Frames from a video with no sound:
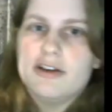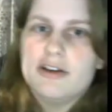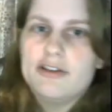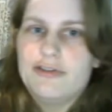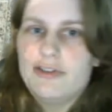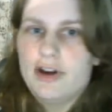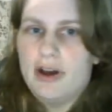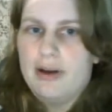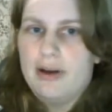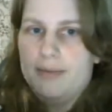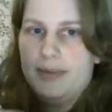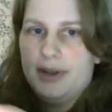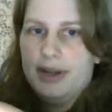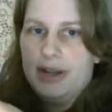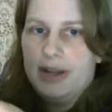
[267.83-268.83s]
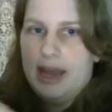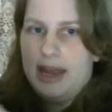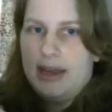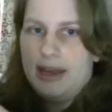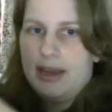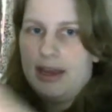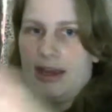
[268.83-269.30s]
from
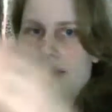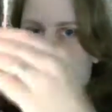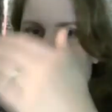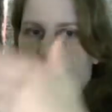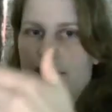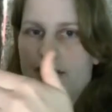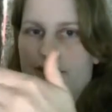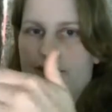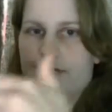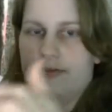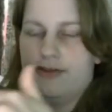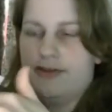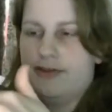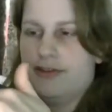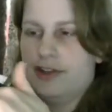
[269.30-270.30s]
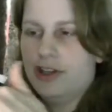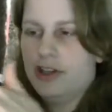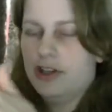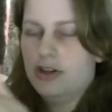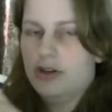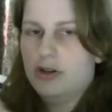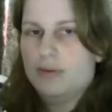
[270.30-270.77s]
like the
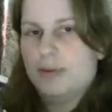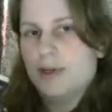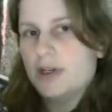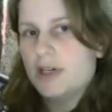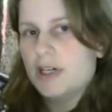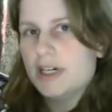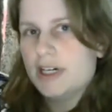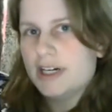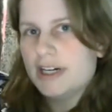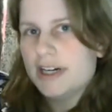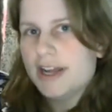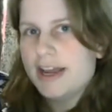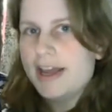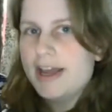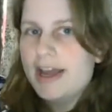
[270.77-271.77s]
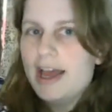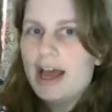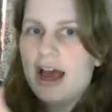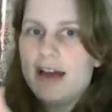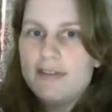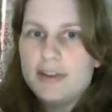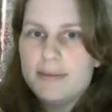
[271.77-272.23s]
floorboard
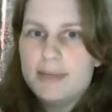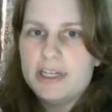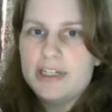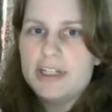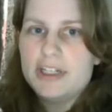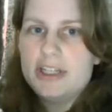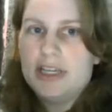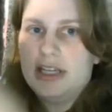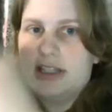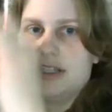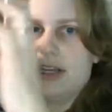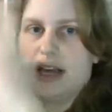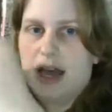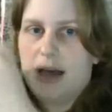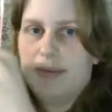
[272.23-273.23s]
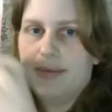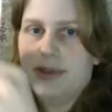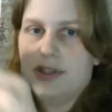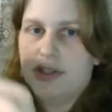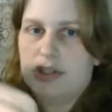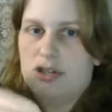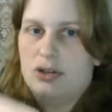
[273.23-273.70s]
of the bench seat up
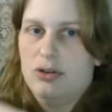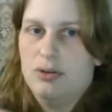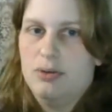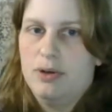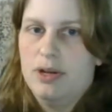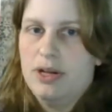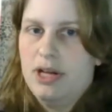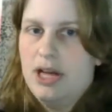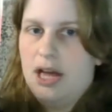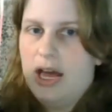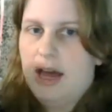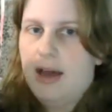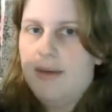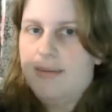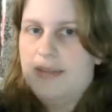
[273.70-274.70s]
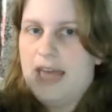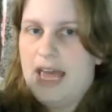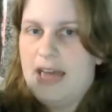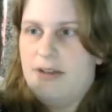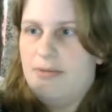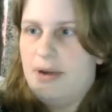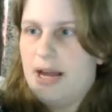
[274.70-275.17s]
to the
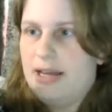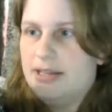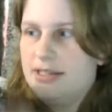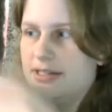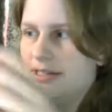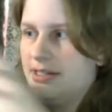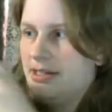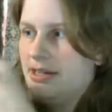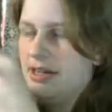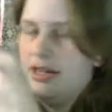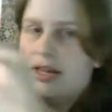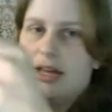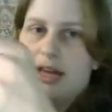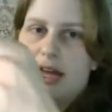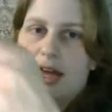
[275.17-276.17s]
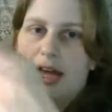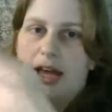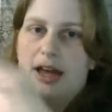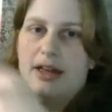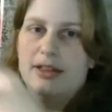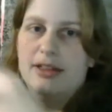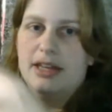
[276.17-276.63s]
headrests
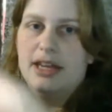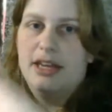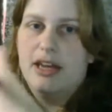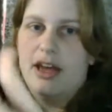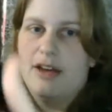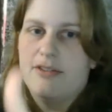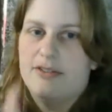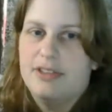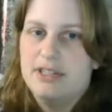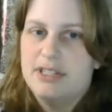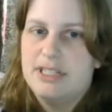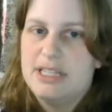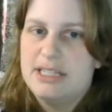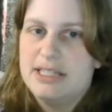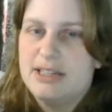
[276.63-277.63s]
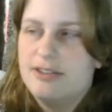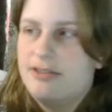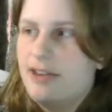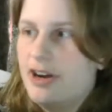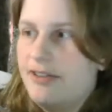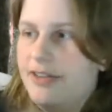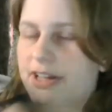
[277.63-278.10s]
of the seats in
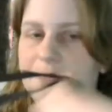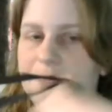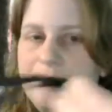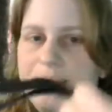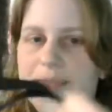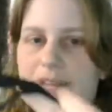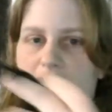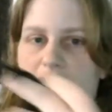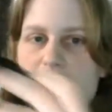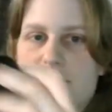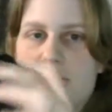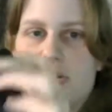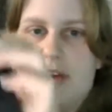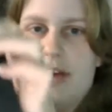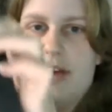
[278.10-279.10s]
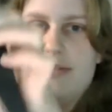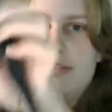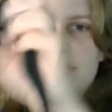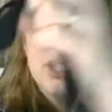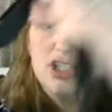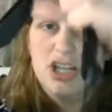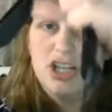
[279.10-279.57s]
front of it. And so you have
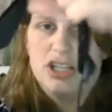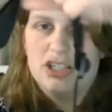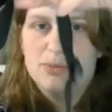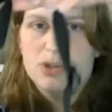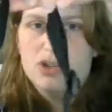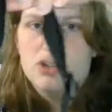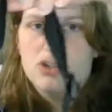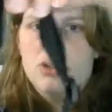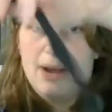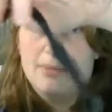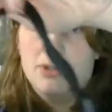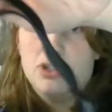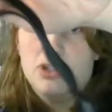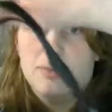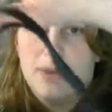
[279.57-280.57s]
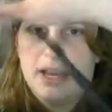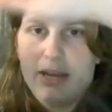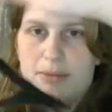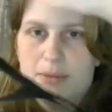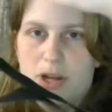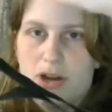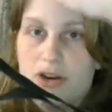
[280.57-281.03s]
these adjustable straps. You can make
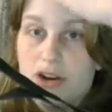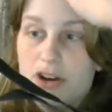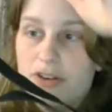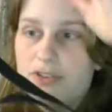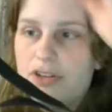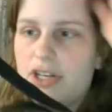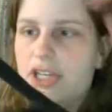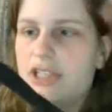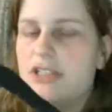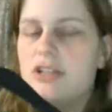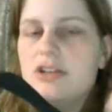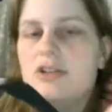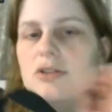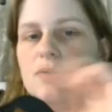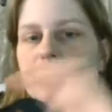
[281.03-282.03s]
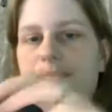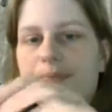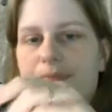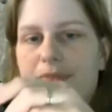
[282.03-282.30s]
them longer if you need to,